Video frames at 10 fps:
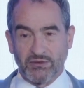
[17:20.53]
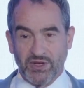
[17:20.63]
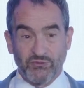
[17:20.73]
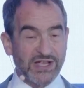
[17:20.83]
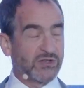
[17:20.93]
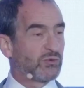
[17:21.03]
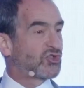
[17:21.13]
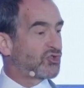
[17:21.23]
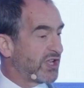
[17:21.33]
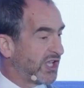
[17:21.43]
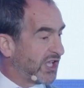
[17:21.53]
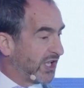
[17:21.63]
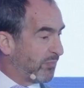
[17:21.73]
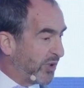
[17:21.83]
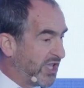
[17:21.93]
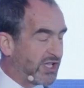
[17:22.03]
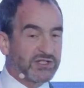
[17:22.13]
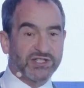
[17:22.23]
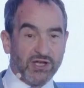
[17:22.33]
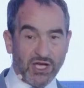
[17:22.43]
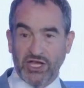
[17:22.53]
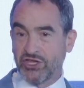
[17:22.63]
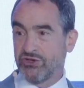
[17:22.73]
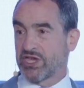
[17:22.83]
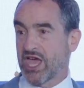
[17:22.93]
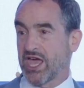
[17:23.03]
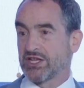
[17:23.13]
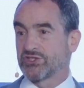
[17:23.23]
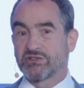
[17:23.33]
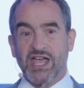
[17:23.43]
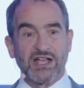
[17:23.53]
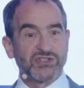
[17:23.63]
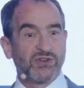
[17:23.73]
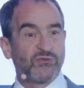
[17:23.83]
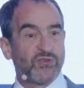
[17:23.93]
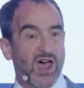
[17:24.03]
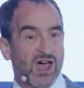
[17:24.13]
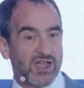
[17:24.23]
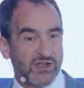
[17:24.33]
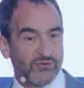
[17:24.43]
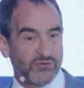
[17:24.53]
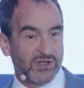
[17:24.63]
In fact, it was shrinking. It peaked in the UK in 2005.